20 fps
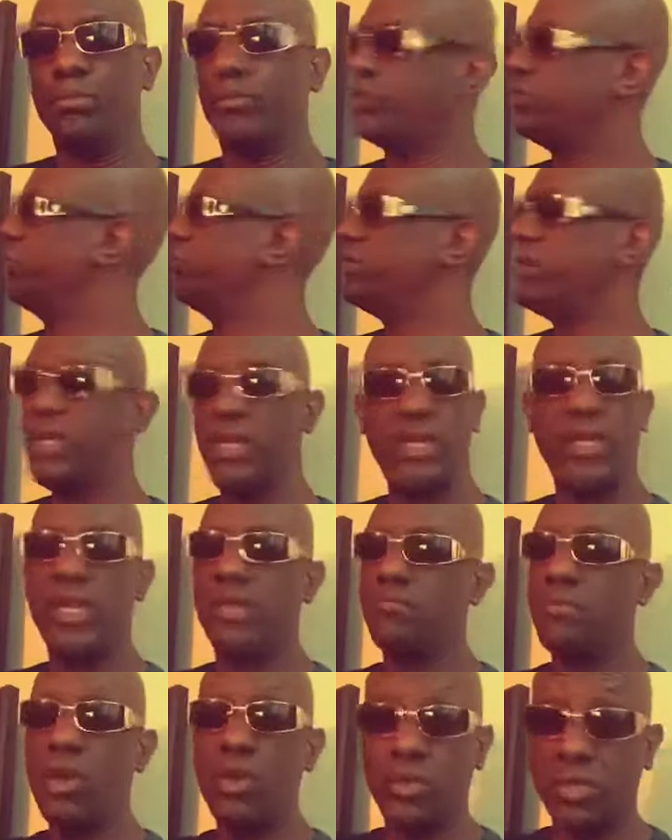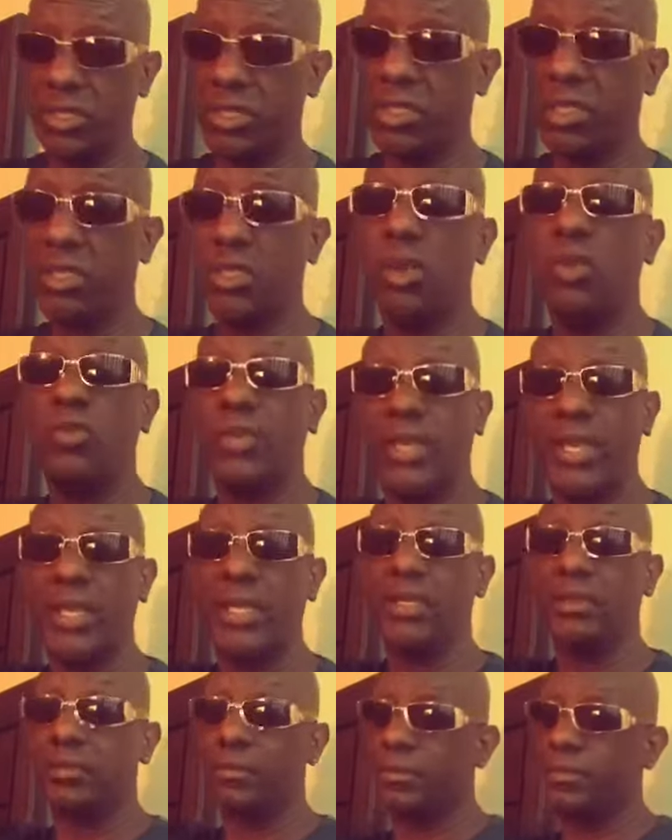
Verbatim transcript: You're in that mode to just go get it.